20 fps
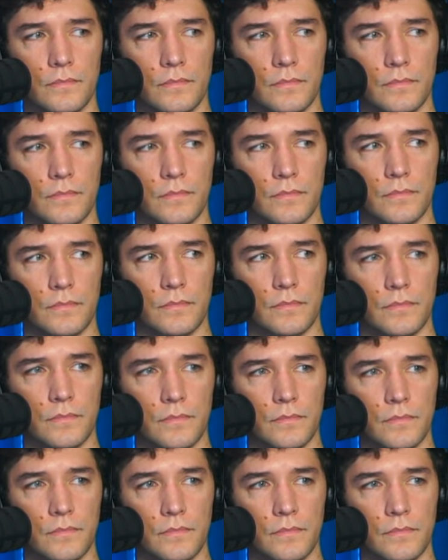
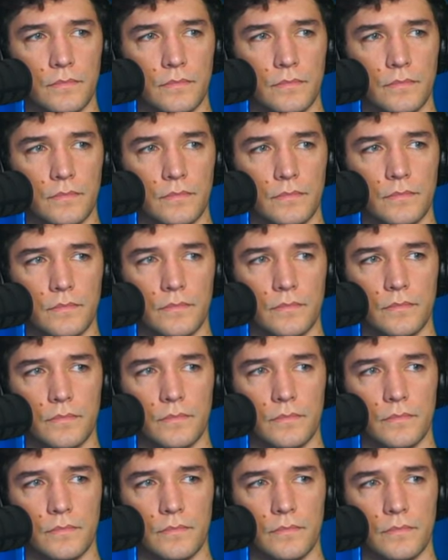
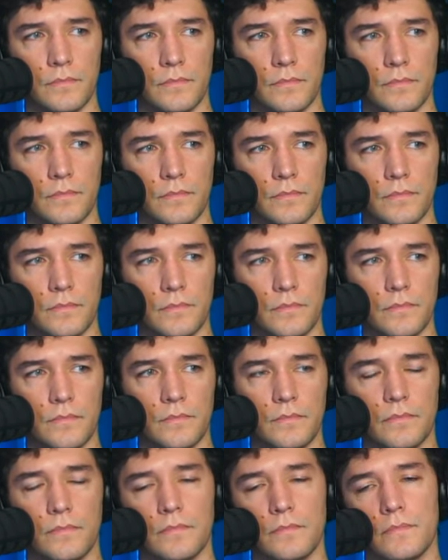
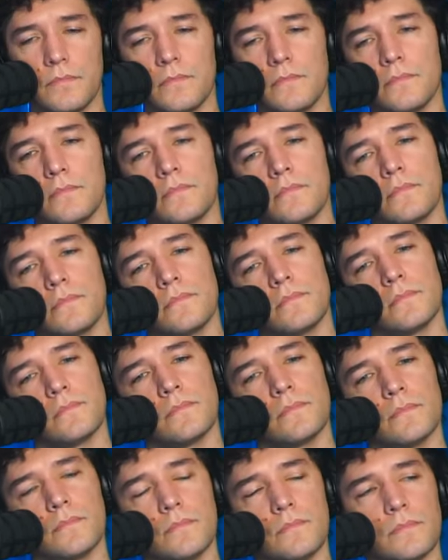
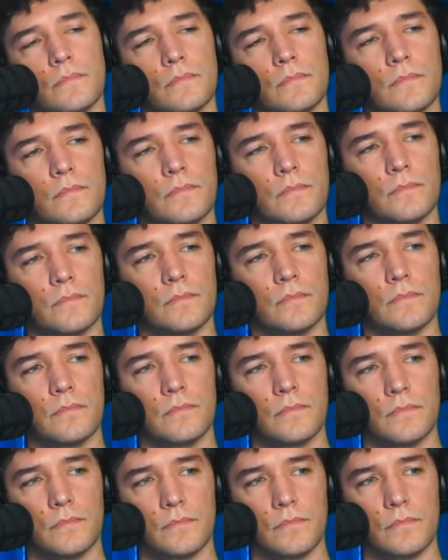
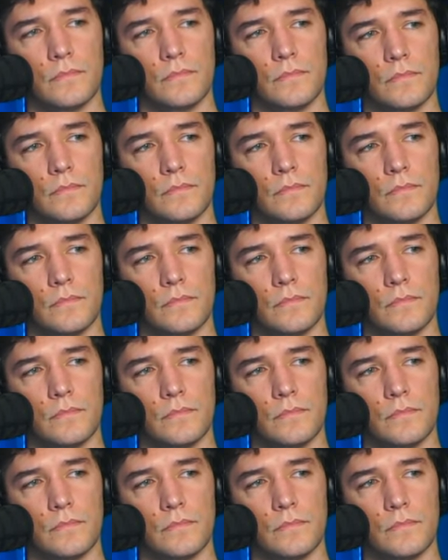The person shown says nothing.